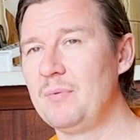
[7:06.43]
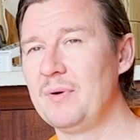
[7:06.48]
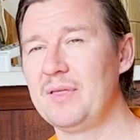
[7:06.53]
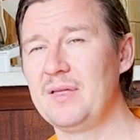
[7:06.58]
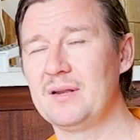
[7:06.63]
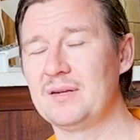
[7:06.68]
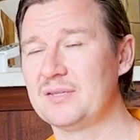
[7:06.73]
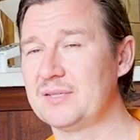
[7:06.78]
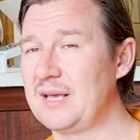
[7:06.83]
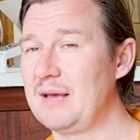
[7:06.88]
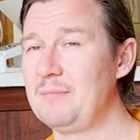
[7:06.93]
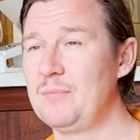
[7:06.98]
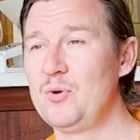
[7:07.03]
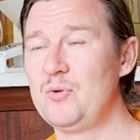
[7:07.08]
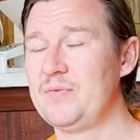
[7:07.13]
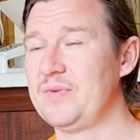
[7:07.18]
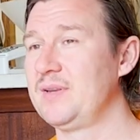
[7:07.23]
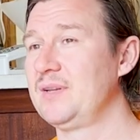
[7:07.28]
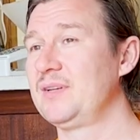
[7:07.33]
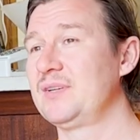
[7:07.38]
But then I just kept
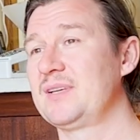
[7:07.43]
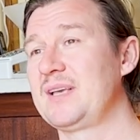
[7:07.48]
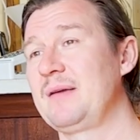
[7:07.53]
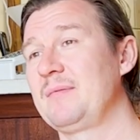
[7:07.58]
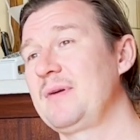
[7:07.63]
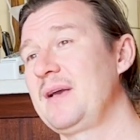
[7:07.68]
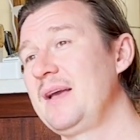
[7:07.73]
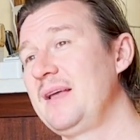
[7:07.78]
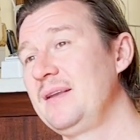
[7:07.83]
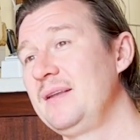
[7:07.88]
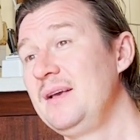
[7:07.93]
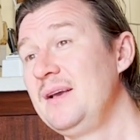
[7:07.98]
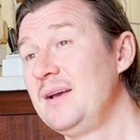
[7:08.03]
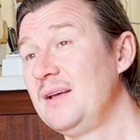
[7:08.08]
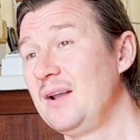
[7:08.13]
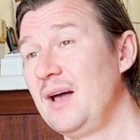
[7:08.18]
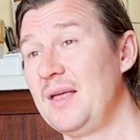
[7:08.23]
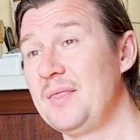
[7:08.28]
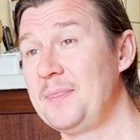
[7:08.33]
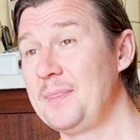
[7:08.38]
moving, just kept getting
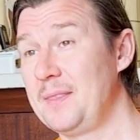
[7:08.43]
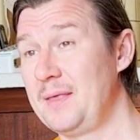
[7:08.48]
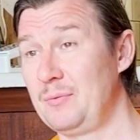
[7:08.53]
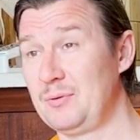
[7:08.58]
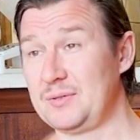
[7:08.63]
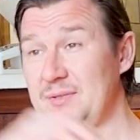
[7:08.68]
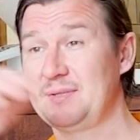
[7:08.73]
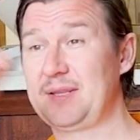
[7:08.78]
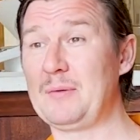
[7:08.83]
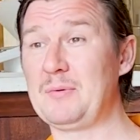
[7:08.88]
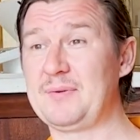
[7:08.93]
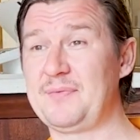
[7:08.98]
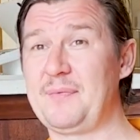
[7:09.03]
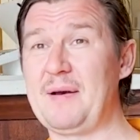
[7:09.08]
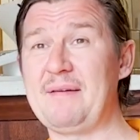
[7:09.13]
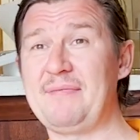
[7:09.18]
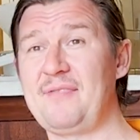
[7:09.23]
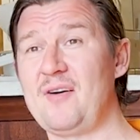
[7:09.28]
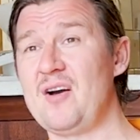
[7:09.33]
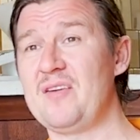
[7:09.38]
like there was
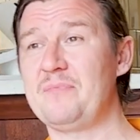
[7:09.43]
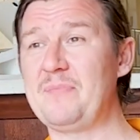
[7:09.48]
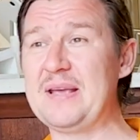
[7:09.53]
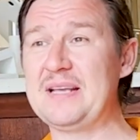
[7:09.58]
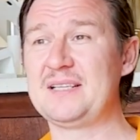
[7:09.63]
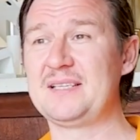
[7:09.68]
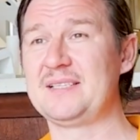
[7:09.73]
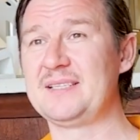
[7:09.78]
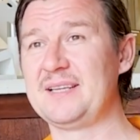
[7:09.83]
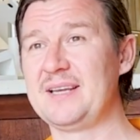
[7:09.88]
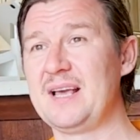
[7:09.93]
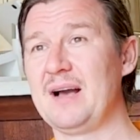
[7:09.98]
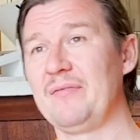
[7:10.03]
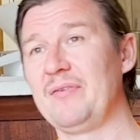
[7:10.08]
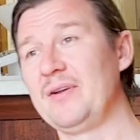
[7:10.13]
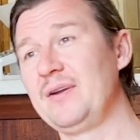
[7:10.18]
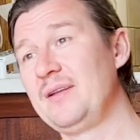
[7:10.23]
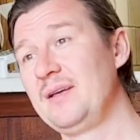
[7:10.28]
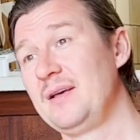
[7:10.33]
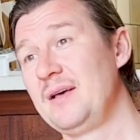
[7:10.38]
about 5 pizzas in the
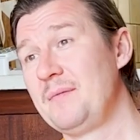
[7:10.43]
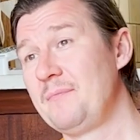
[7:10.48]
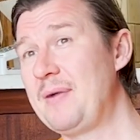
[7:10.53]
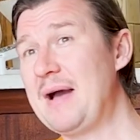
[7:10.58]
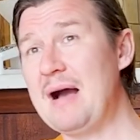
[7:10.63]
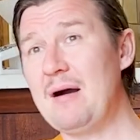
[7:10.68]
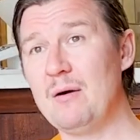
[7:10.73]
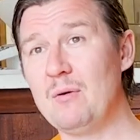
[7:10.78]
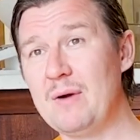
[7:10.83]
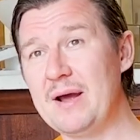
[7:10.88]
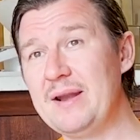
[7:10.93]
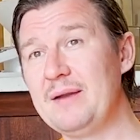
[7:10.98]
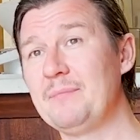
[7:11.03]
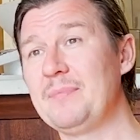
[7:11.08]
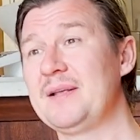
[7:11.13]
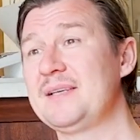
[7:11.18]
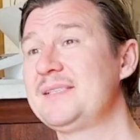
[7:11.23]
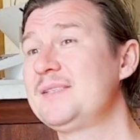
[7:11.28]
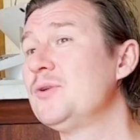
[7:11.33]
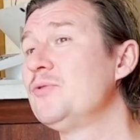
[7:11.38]
oven. Power went,
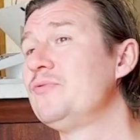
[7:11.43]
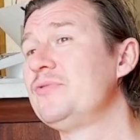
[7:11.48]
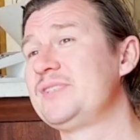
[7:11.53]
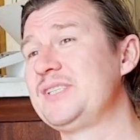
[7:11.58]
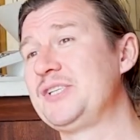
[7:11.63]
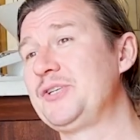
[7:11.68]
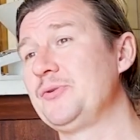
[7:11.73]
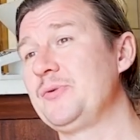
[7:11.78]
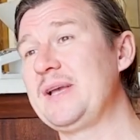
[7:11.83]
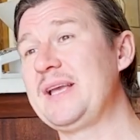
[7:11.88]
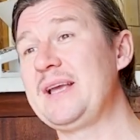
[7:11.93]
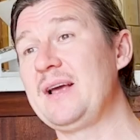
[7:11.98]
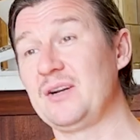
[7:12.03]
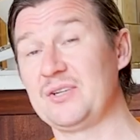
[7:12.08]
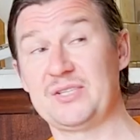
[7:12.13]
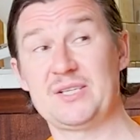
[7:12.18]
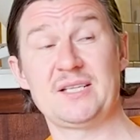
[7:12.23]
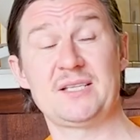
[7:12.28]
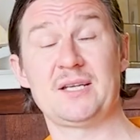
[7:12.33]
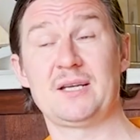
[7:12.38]
but there's still residual heat. I
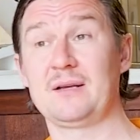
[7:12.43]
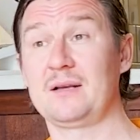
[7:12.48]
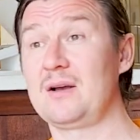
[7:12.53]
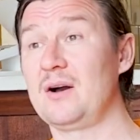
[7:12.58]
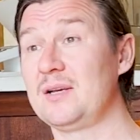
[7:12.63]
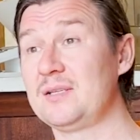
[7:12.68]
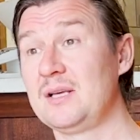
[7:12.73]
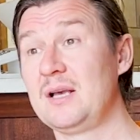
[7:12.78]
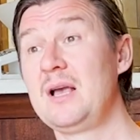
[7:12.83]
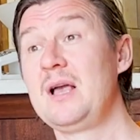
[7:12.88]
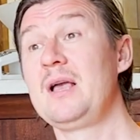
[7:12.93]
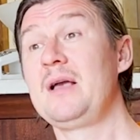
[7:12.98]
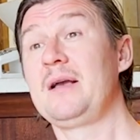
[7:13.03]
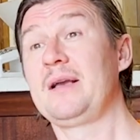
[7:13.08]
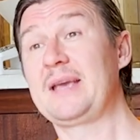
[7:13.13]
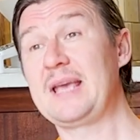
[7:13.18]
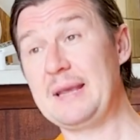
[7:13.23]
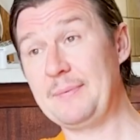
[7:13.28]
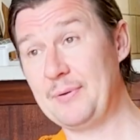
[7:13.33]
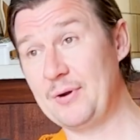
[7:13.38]
just said to the guys,
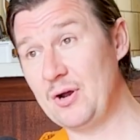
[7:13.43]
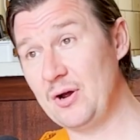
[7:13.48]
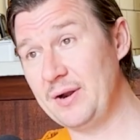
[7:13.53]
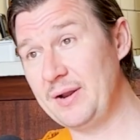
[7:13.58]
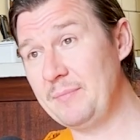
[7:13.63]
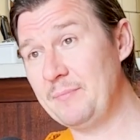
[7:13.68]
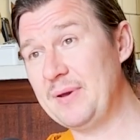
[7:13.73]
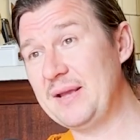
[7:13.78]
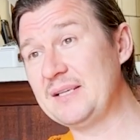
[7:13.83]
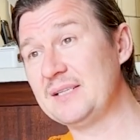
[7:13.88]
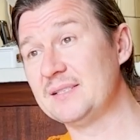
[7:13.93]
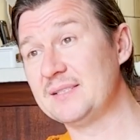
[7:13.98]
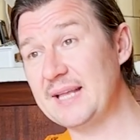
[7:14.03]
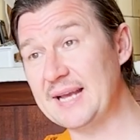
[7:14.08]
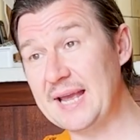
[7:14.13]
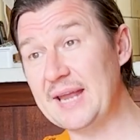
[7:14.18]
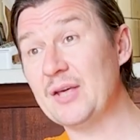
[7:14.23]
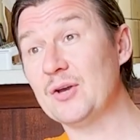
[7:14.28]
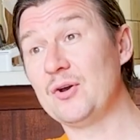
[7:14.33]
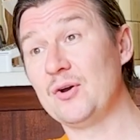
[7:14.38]
keep an eye on them pizzas. They're
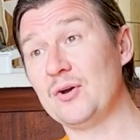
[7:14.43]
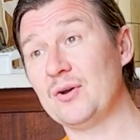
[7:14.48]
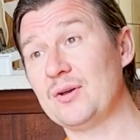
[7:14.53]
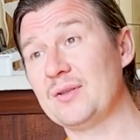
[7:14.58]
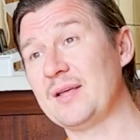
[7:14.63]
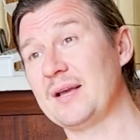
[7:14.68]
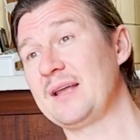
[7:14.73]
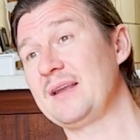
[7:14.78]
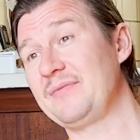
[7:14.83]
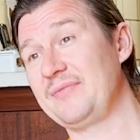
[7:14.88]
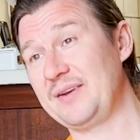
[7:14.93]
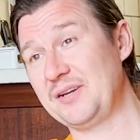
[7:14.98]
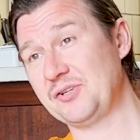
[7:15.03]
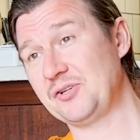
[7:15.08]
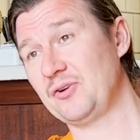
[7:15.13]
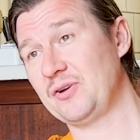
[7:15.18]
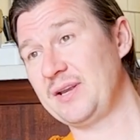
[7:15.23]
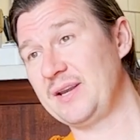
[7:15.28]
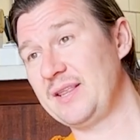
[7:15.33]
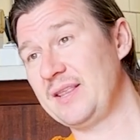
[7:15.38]
gonna cook. They're gonna finish
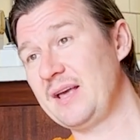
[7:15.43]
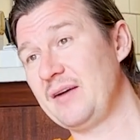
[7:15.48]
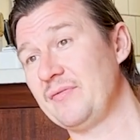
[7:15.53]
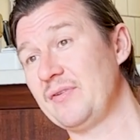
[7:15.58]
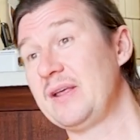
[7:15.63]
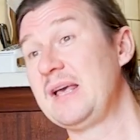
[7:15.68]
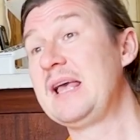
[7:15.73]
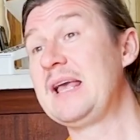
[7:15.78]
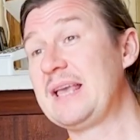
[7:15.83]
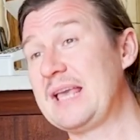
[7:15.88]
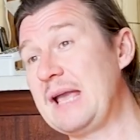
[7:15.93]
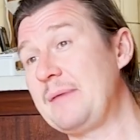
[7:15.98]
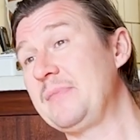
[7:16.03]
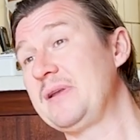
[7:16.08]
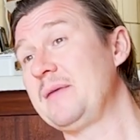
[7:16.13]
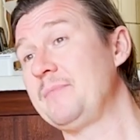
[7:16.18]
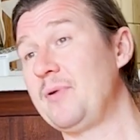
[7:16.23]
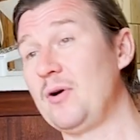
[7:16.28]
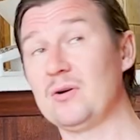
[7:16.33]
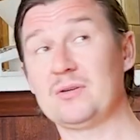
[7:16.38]
cooking in the oven. Get them
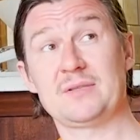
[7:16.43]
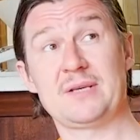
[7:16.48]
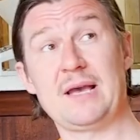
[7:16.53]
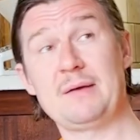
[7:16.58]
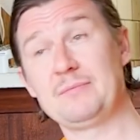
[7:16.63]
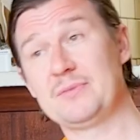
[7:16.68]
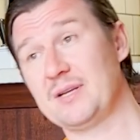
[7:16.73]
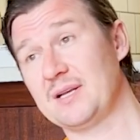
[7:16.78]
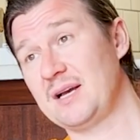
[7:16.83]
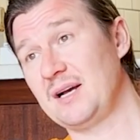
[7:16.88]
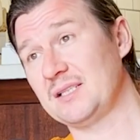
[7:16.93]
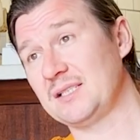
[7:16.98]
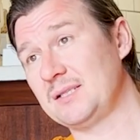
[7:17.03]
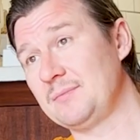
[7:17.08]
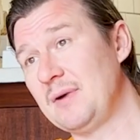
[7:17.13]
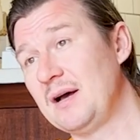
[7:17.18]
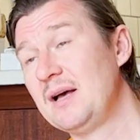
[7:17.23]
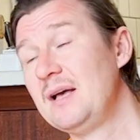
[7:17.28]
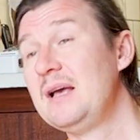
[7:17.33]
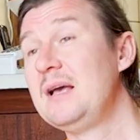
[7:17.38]
in the box. Get them to the
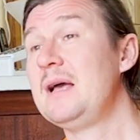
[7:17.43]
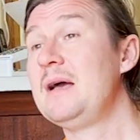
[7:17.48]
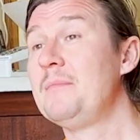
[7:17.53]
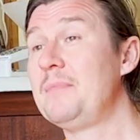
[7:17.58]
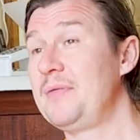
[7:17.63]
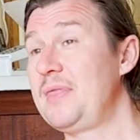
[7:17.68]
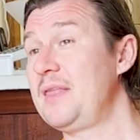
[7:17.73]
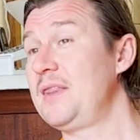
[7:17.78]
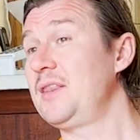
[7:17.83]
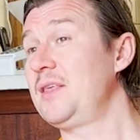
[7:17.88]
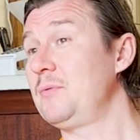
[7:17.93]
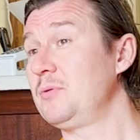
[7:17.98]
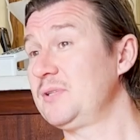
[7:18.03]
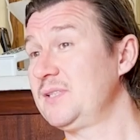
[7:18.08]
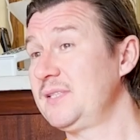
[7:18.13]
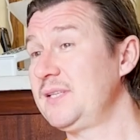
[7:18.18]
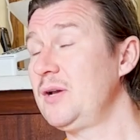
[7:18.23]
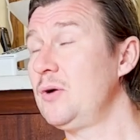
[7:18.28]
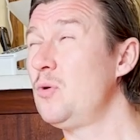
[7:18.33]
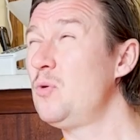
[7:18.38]
customer. But then there were
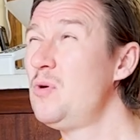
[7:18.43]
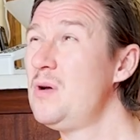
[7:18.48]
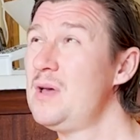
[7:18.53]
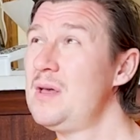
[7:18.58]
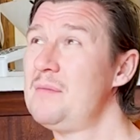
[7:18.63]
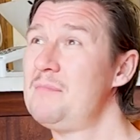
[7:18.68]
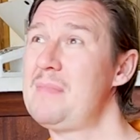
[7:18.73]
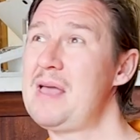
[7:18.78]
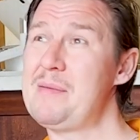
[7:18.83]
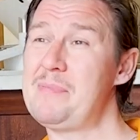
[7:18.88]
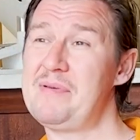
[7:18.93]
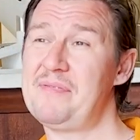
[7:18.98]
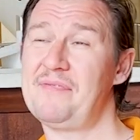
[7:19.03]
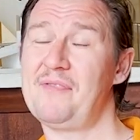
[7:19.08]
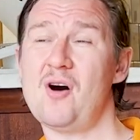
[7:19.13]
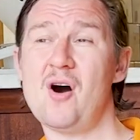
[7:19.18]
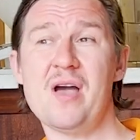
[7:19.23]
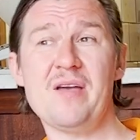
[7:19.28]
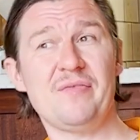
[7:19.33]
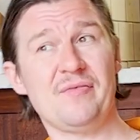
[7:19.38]
still maybe
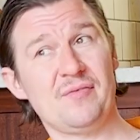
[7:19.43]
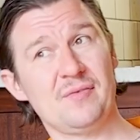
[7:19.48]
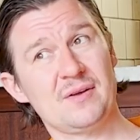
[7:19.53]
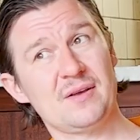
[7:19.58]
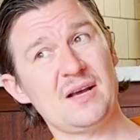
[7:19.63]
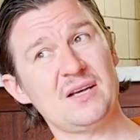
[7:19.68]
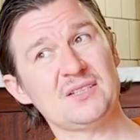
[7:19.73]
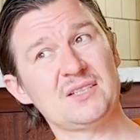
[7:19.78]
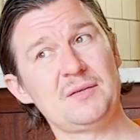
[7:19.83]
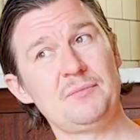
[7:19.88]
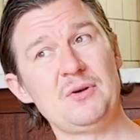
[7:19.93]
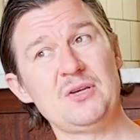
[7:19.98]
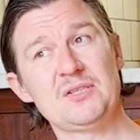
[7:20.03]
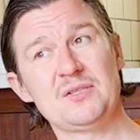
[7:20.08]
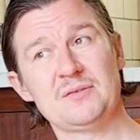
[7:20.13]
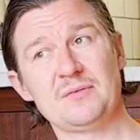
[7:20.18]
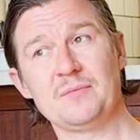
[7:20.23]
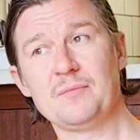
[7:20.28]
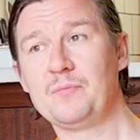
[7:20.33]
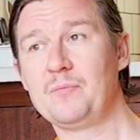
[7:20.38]
5
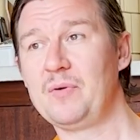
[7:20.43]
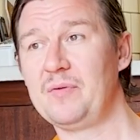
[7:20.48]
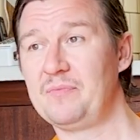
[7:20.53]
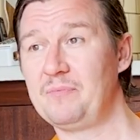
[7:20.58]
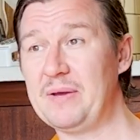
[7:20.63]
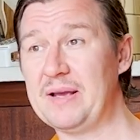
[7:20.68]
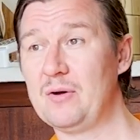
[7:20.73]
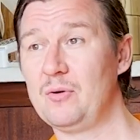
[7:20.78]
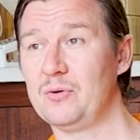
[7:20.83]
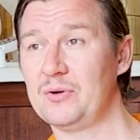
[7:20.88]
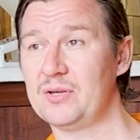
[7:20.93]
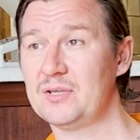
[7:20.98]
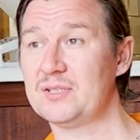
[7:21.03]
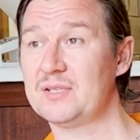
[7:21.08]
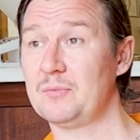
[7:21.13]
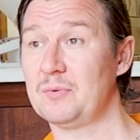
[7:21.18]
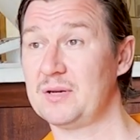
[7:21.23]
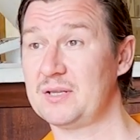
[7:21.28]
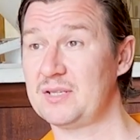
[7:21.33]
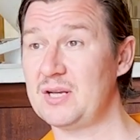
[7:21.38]
customers with big orders
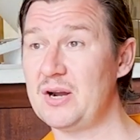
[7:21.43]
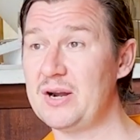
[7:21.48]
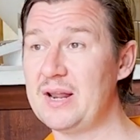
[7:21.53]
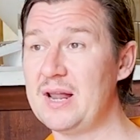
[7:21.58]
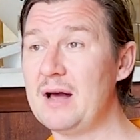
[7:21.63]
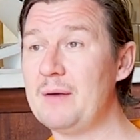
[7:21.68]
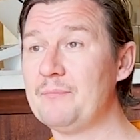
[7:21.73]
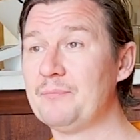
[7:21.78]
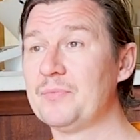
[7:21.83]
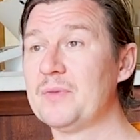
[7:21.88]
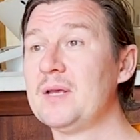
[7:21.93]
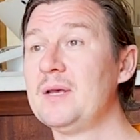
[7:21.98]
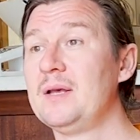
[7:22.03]
that were turning up.